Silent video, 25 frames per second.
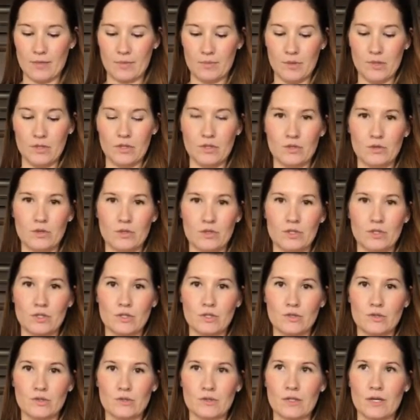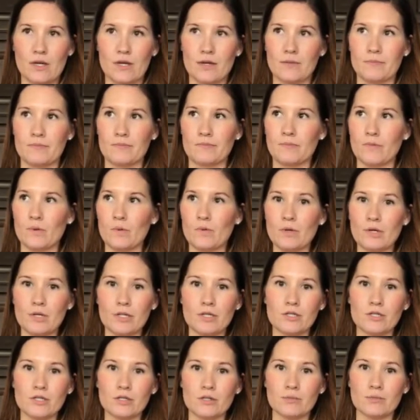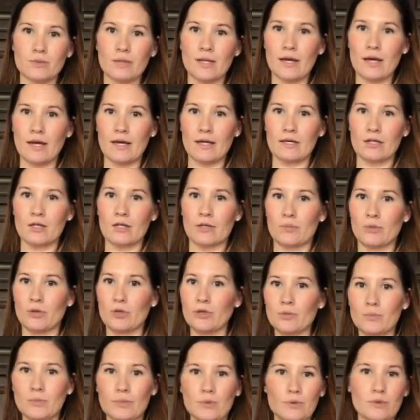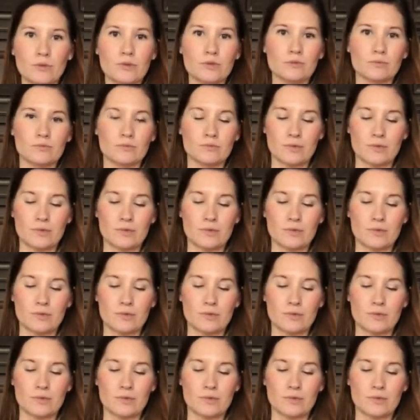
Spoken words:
But you could use orange or black or purple or